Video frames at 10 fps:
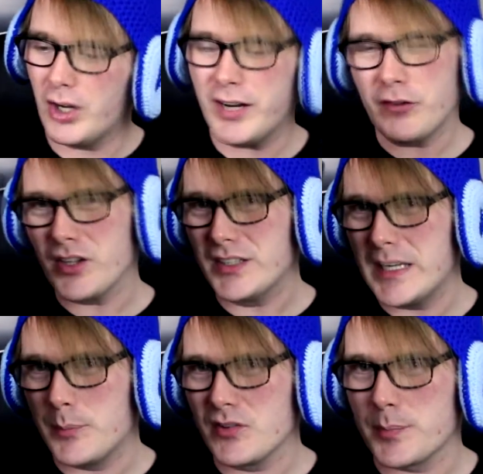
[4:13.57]
However, the
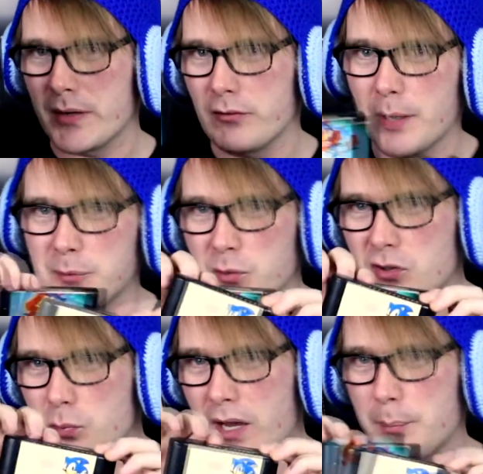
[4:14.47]
label's a bit ripped,
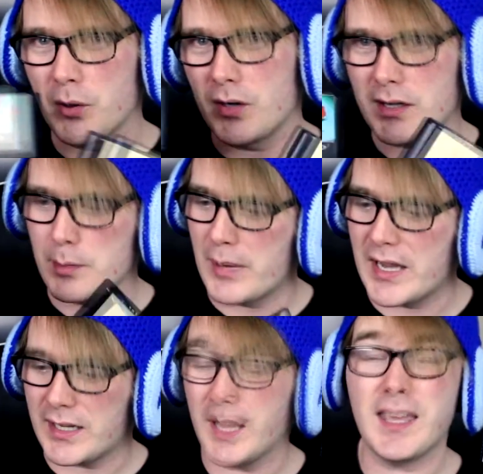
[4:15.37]
which is why I put it at the back.